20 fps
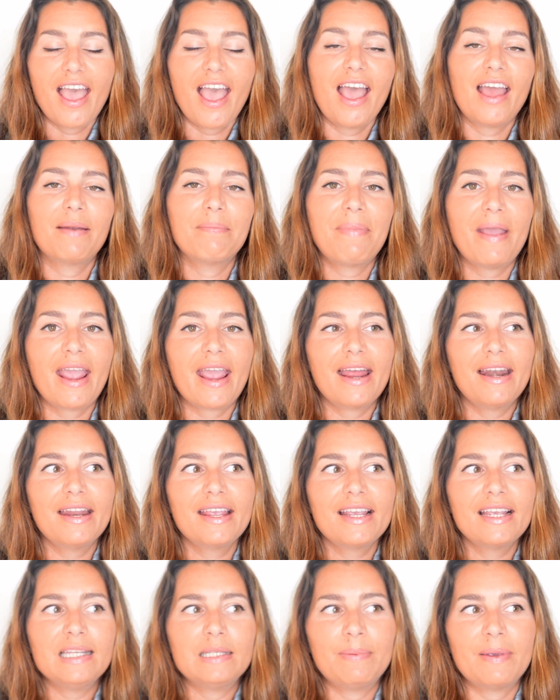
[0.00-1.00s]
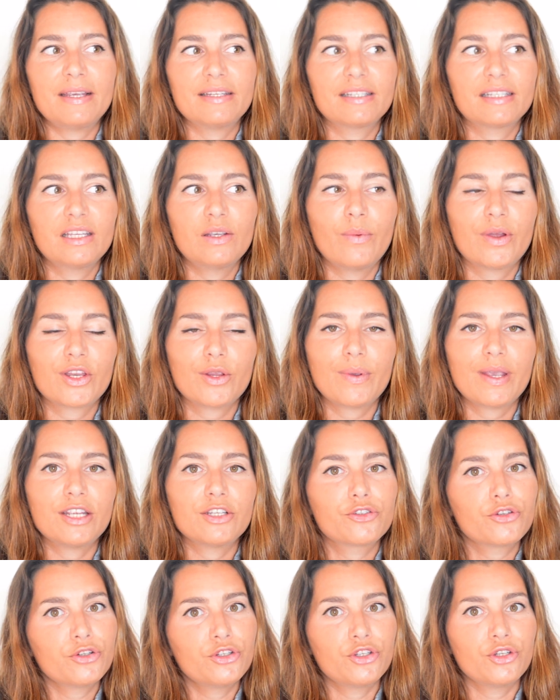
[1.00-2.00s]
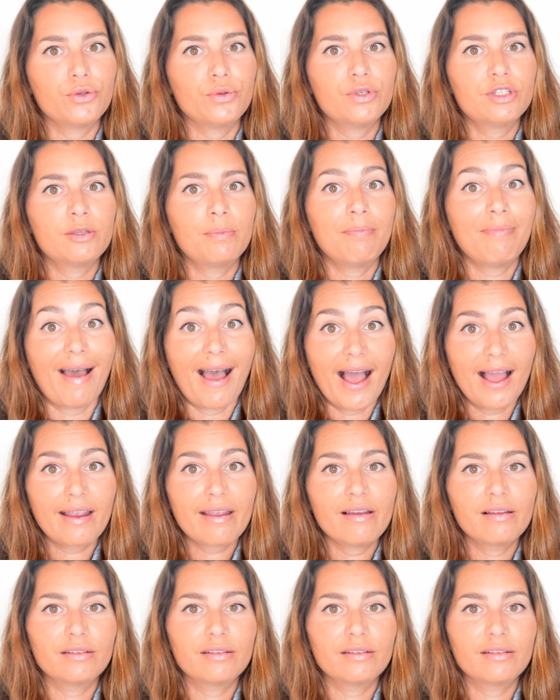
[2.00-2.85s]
And panning is basically when you introduce back